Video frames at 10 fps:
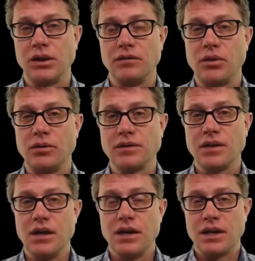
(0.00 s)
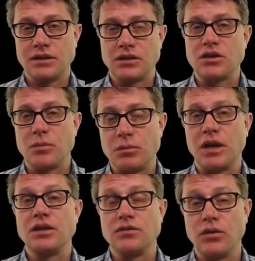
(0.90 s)
millivolts. That's determined
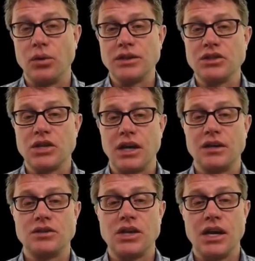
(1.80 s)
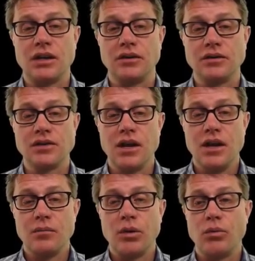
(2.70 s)
by these voltage-gated channels.
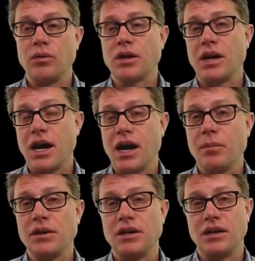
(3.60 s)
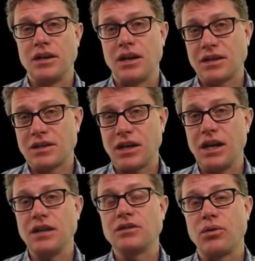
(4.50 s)
But what can happen in an
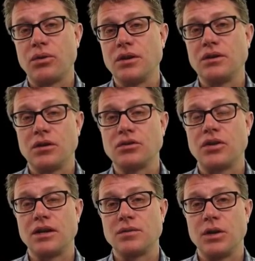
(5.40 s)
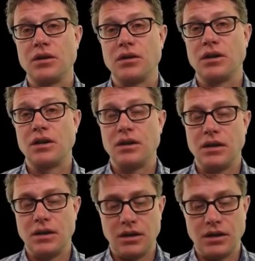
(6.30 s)
excitatory neurotransmitter, and
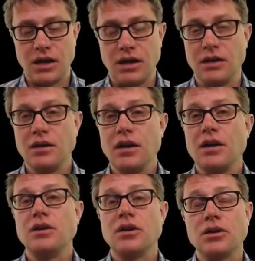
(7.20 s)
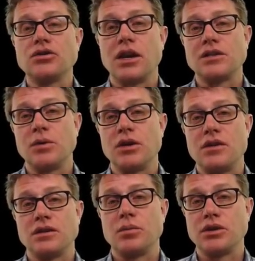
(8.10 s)
a
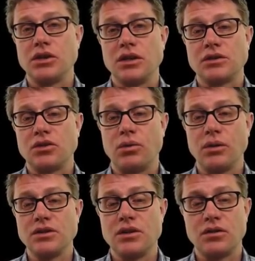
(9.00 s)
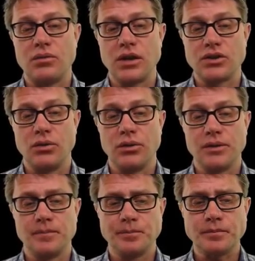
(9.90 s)
neurotransmitter that's pushing us towards the
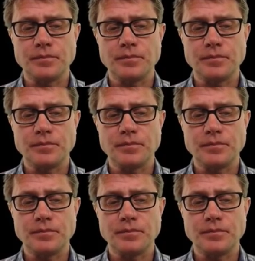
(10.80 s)
threshold,